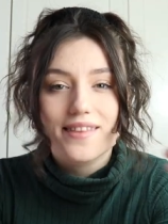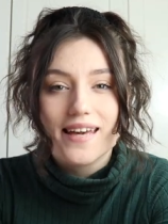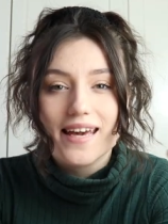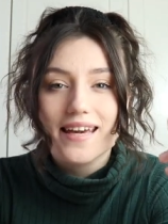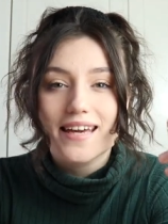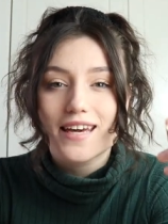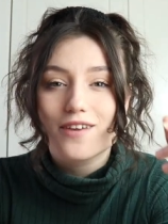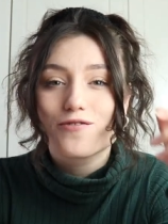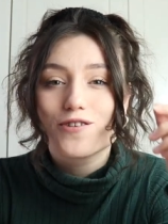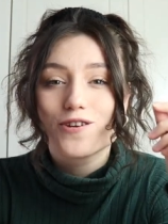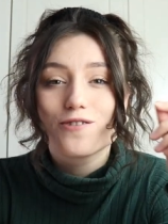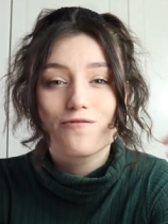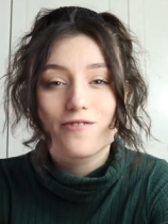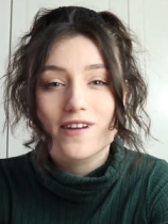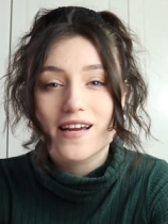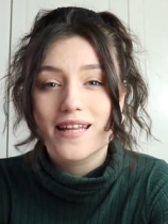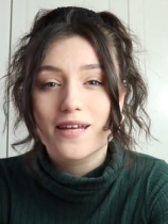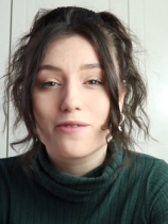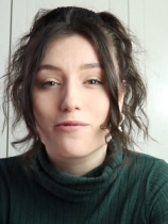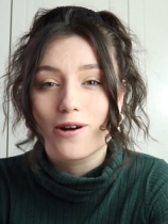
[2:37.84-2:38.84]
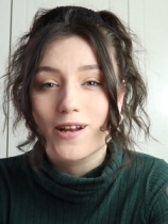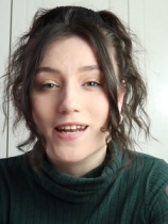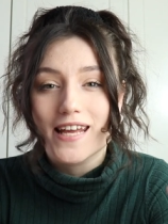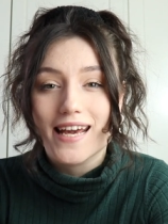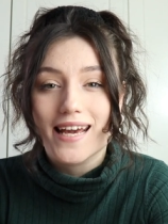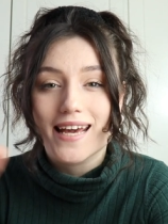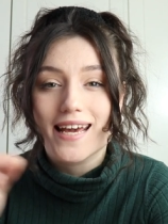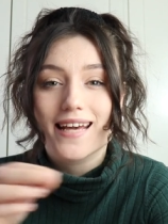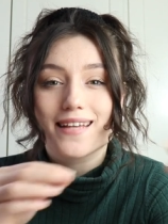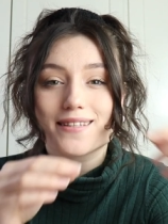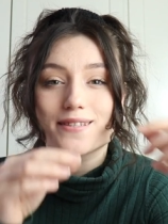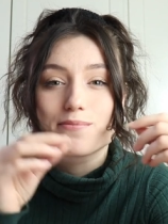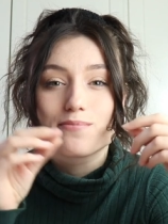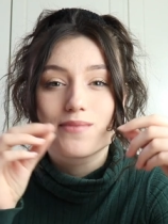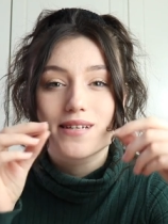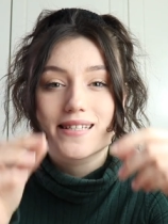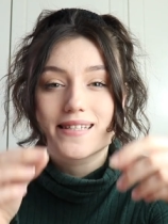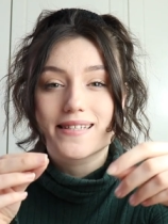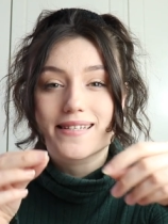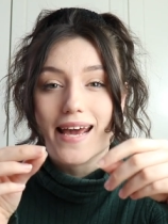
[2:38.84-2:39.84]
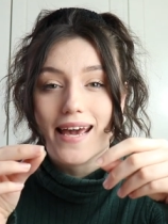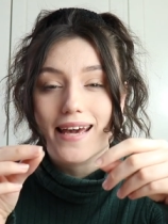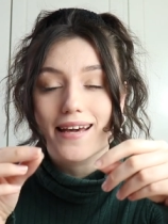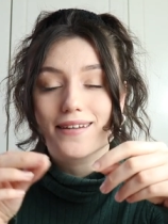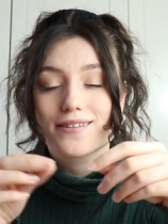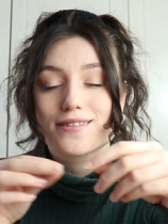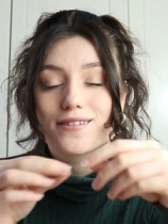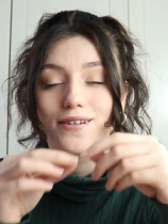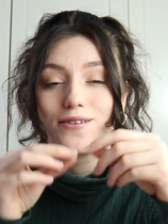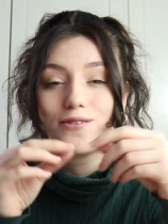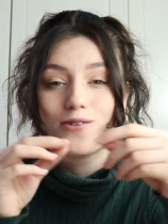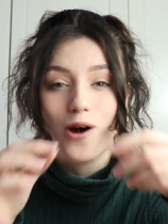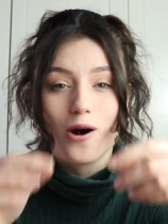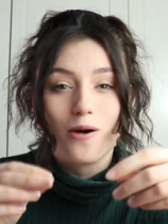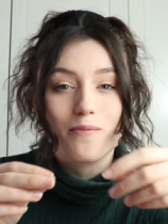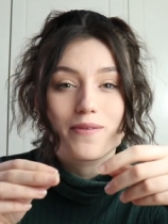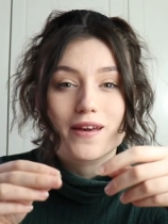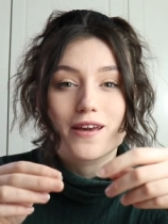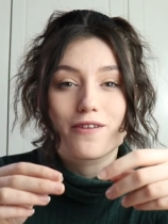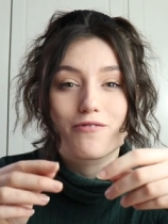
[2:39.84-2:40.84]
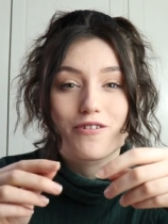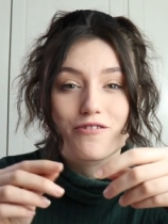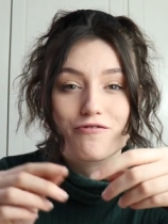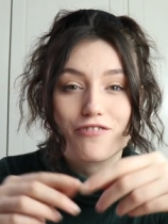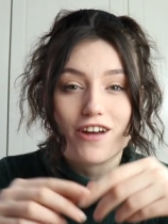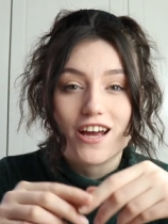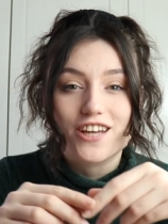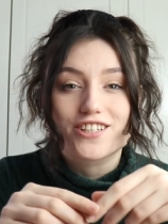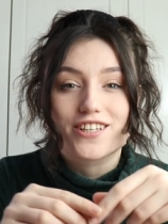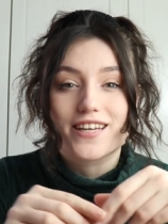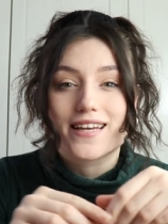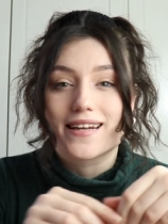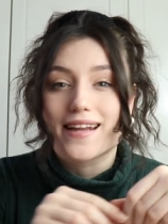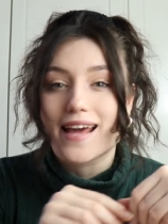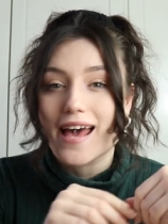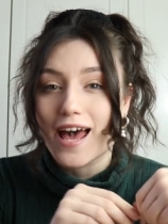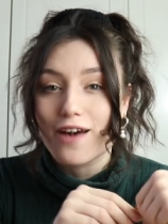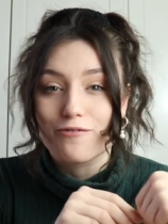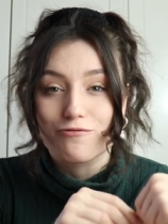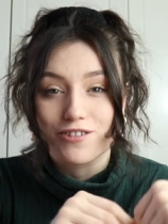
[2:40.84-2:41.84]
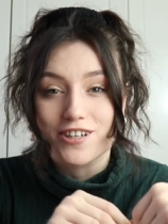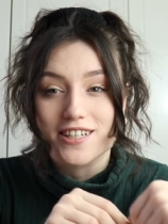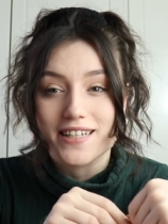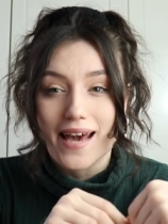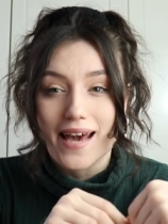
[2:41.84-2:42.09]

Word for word: think if you really want it, it's a mistake to not be refreshing every